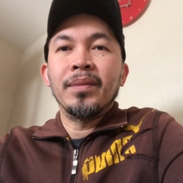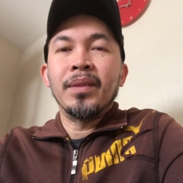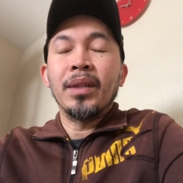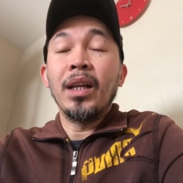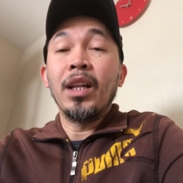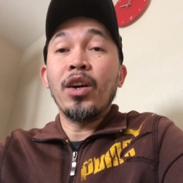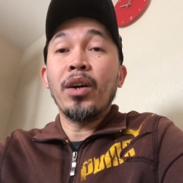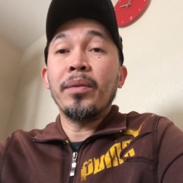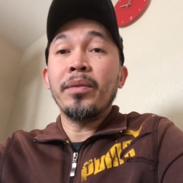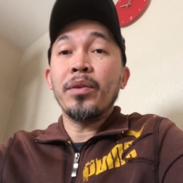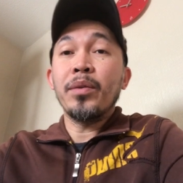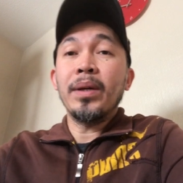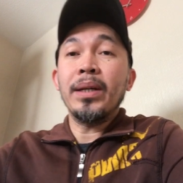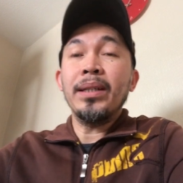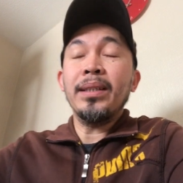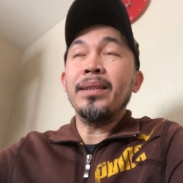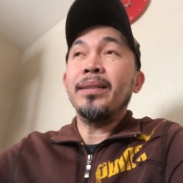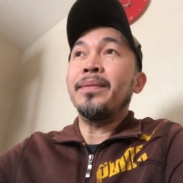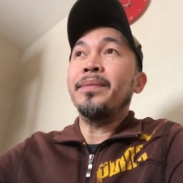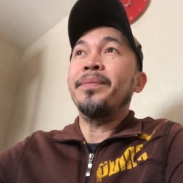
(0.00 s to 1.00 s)
Hello
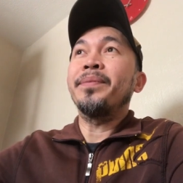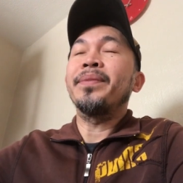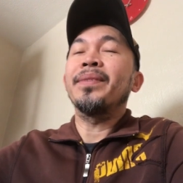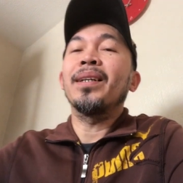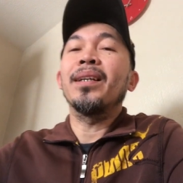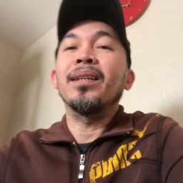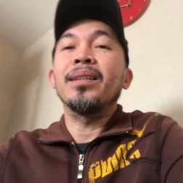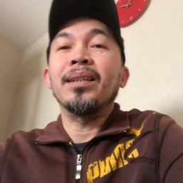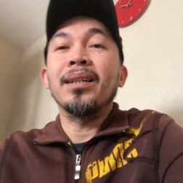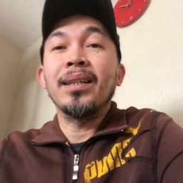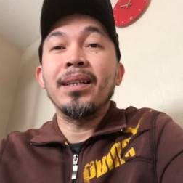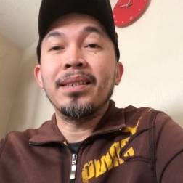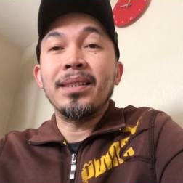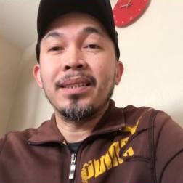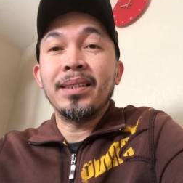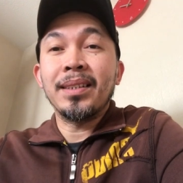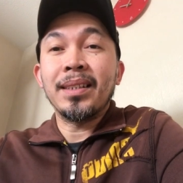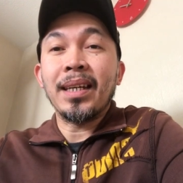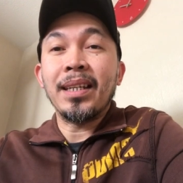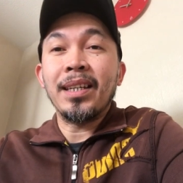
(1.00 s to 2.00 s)
everyone, it's
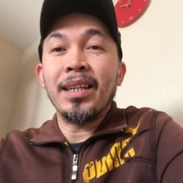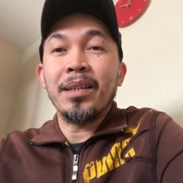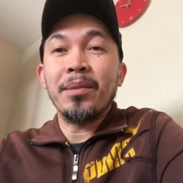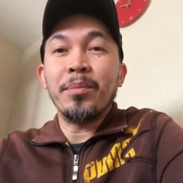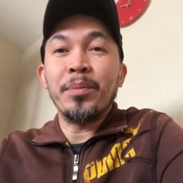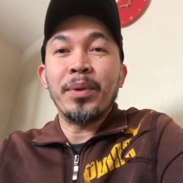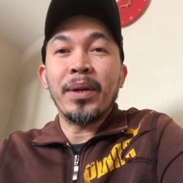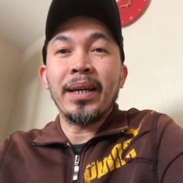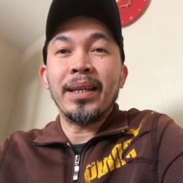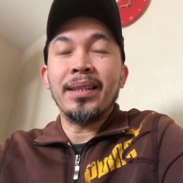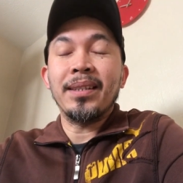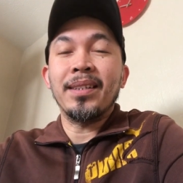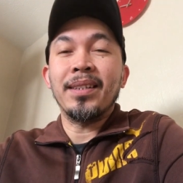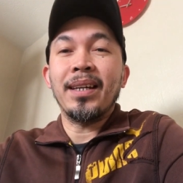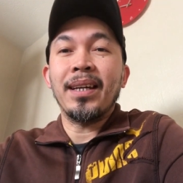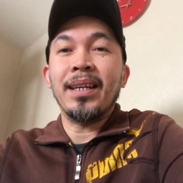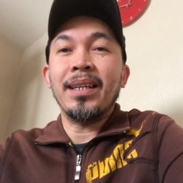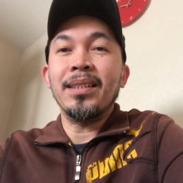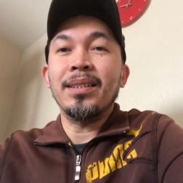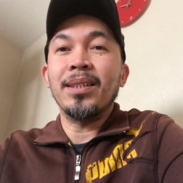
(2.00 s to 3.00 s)
sunny and bright
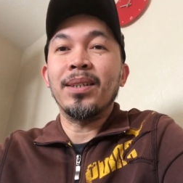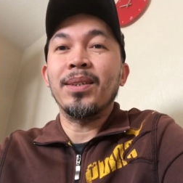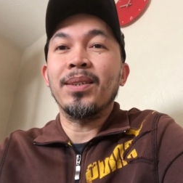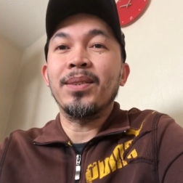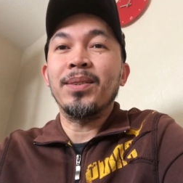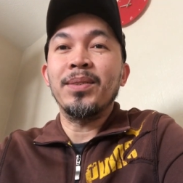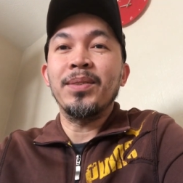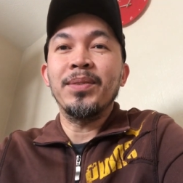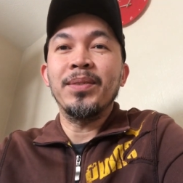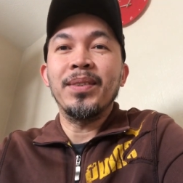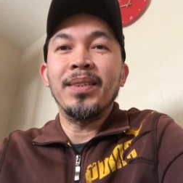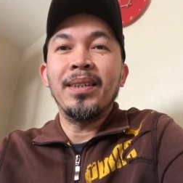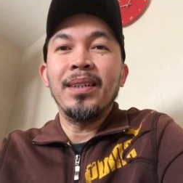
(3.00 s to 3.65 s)
today so